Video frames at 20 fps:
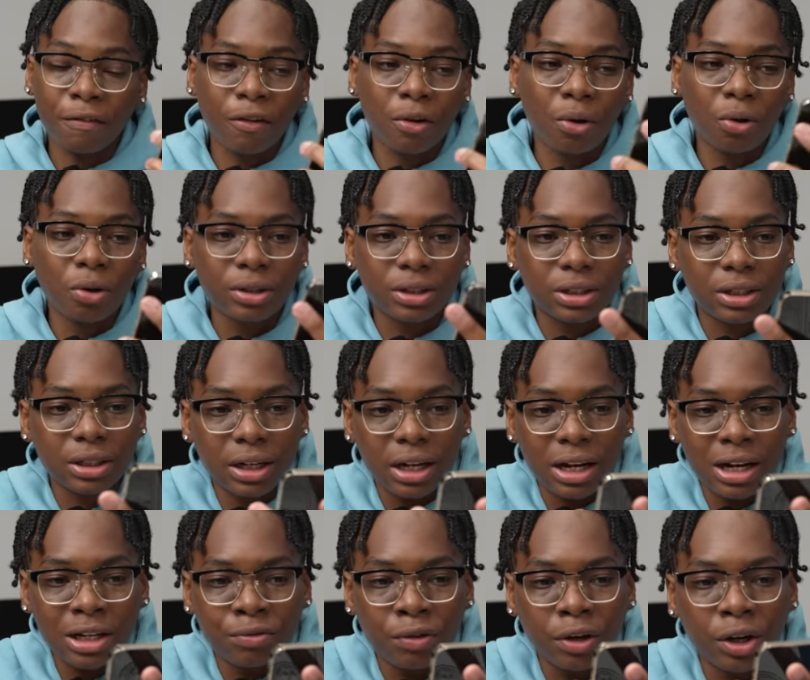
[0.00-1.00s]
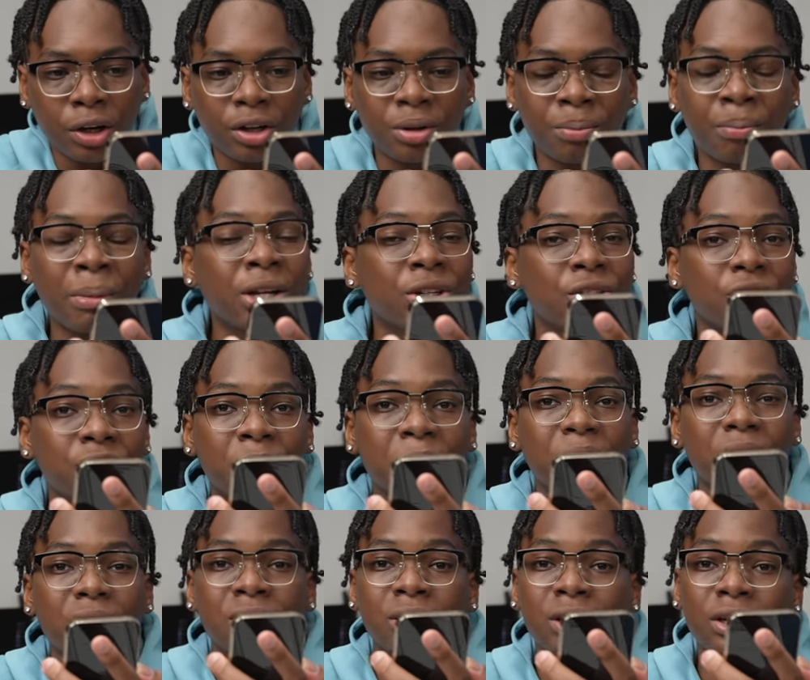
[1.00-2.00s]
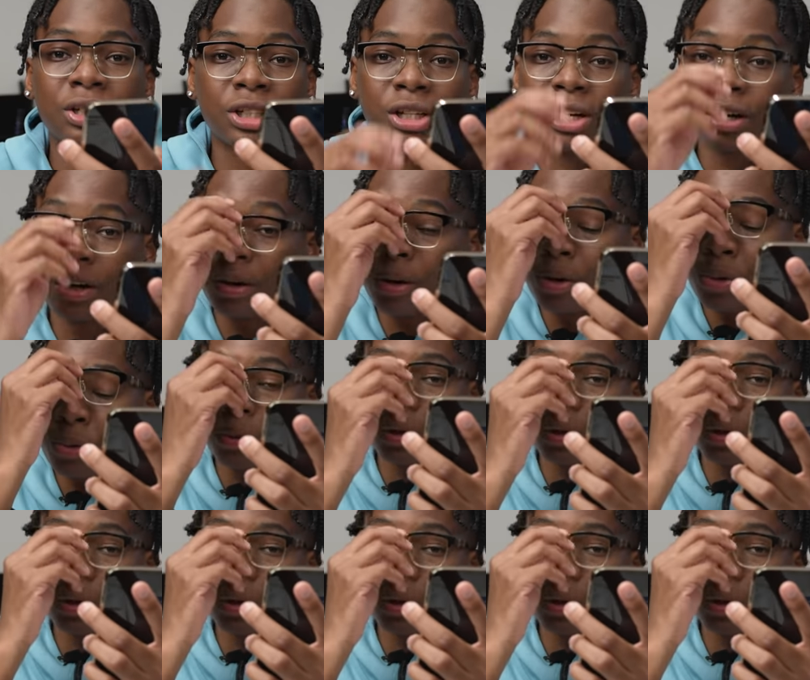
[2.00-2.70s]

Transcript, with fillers: course it's for good measures because this year we